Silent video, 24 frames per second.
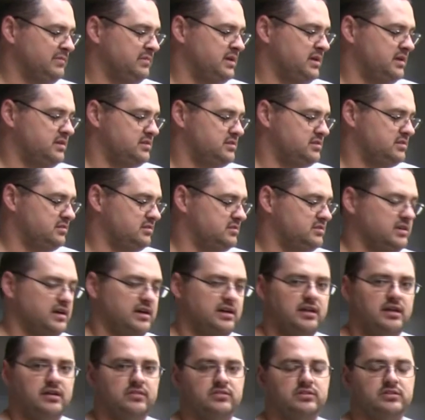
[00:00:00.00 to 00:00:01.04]
It sucks
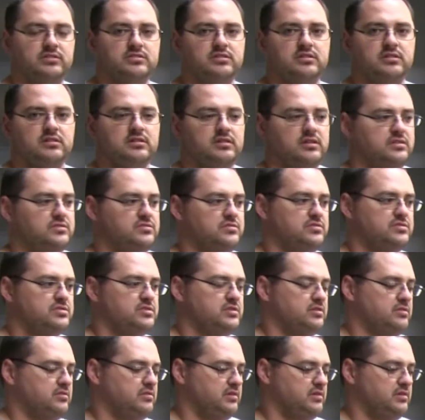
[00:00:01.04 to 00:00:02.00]
not having a truck, that's for sure,